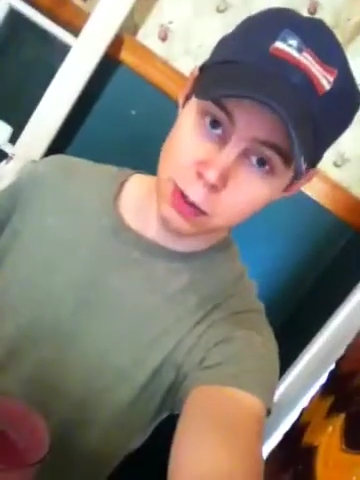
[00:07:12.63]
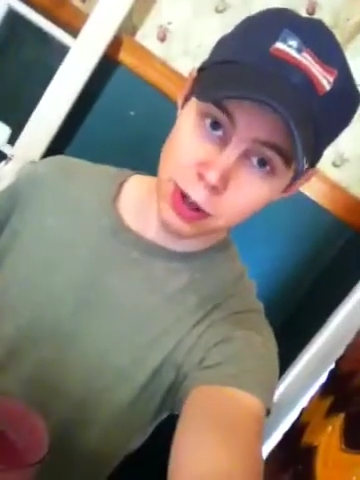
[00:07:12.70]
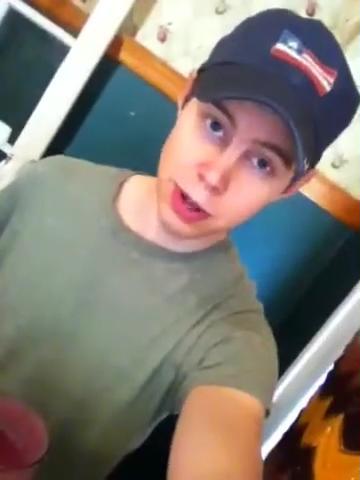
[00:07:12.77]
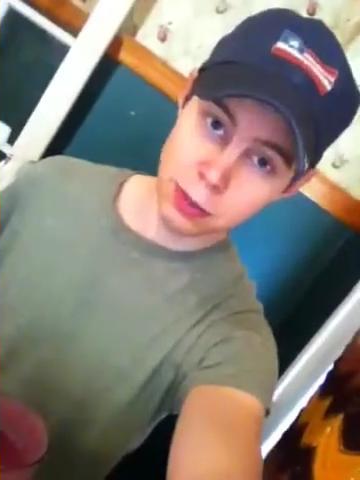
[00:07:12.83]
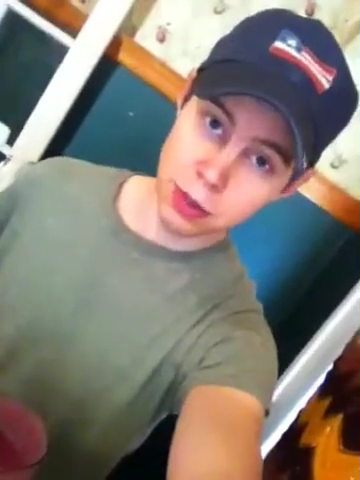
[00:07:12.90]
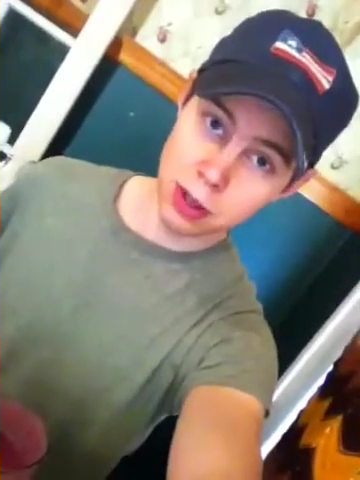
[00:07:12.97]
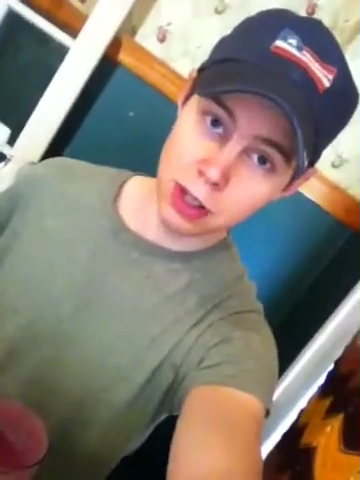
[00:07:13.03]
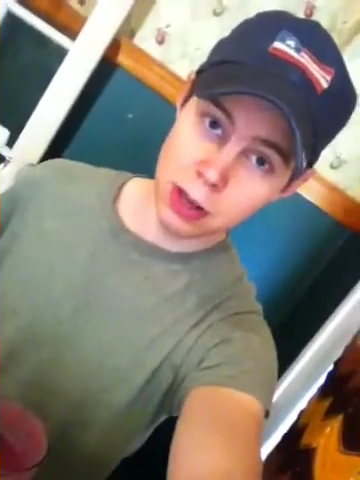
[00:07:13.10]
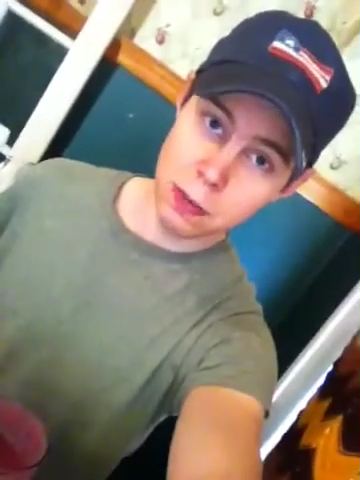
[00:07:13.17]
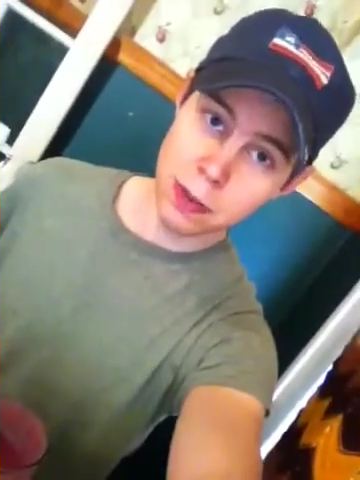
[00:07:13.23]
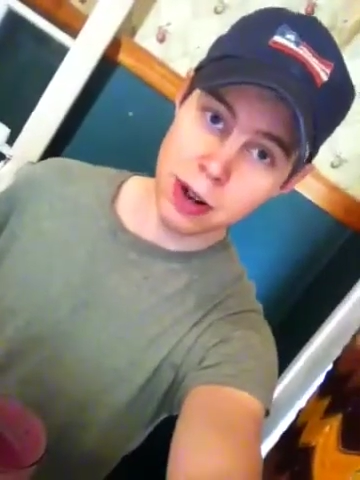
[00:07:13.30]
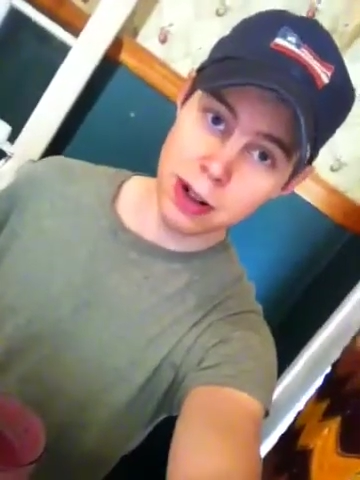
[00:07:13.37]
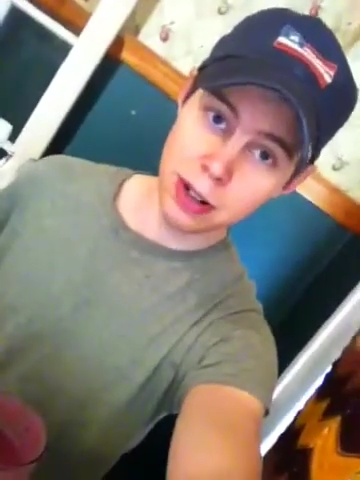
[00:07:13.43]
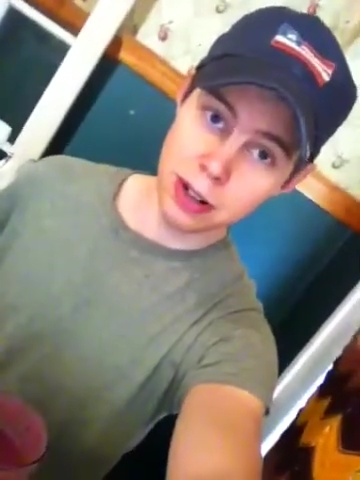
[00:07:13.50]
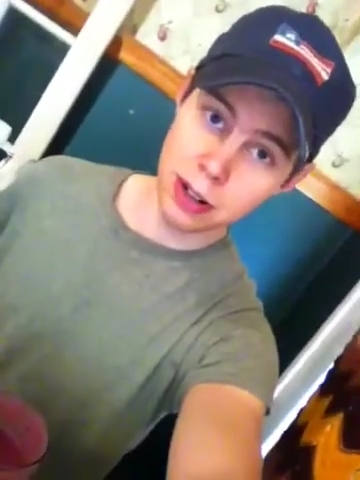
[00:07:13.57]
but I'm going to keep
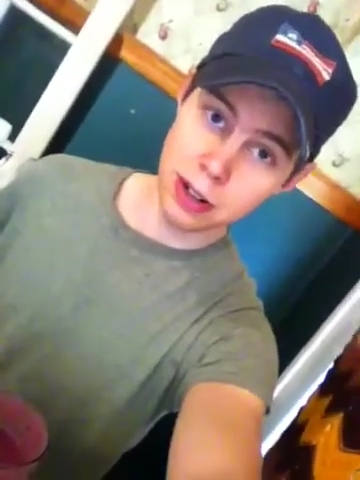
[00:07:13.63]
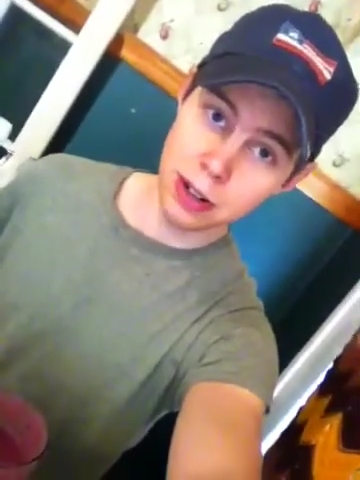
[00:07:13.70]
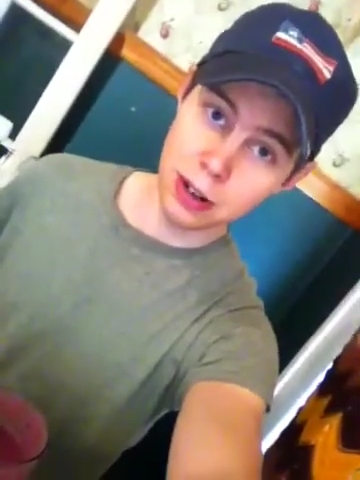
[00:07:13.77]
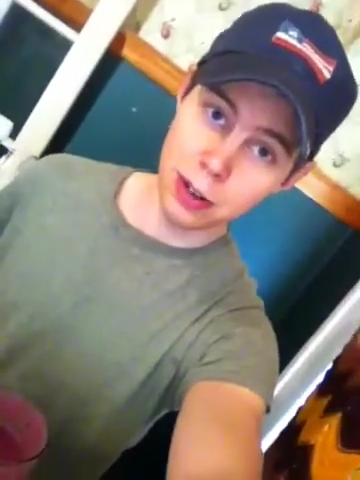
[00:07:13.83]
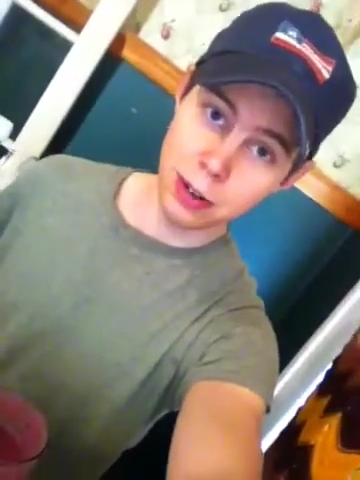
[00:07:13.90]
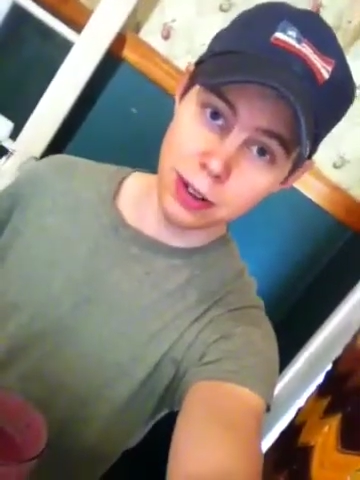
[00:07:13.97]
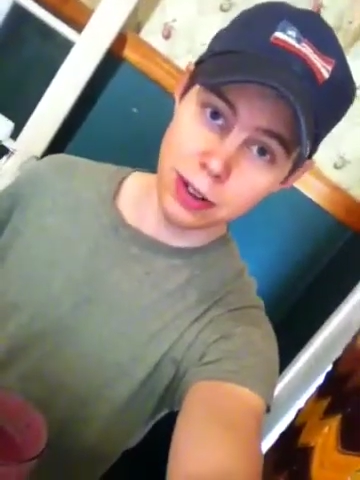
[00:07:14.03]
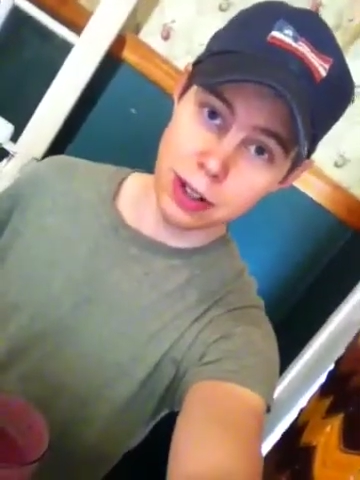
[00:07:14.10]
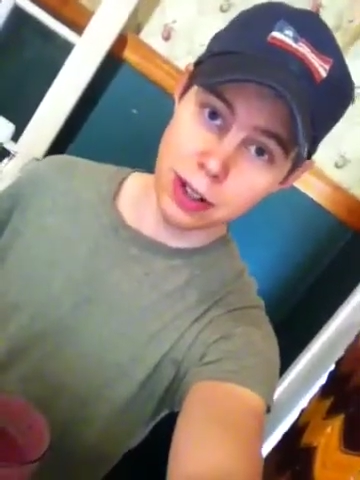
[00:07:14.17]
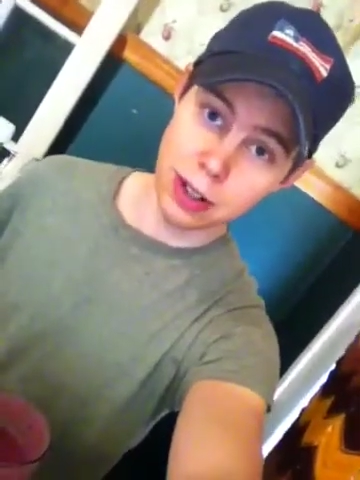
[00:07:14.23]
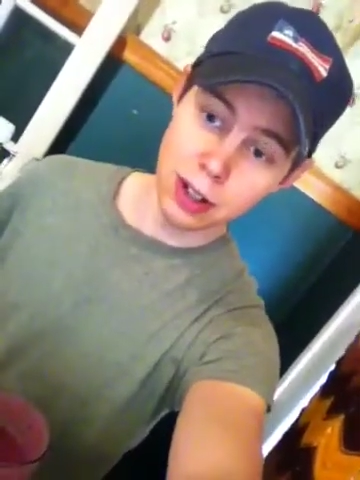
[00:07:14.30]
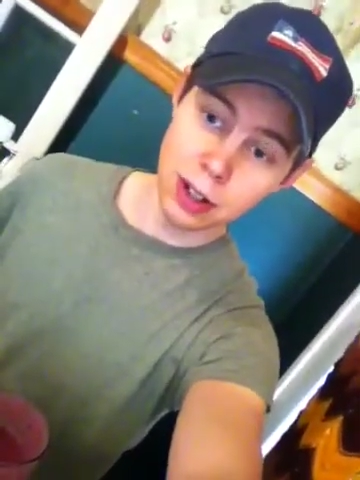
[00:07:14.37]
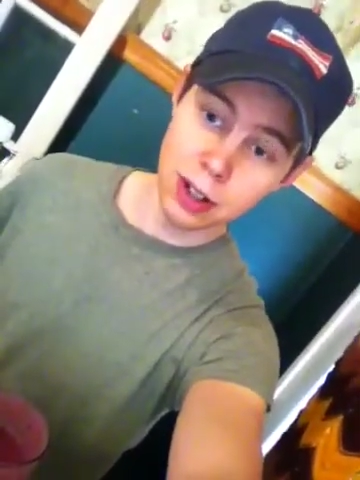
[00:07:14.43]
on eating healthy.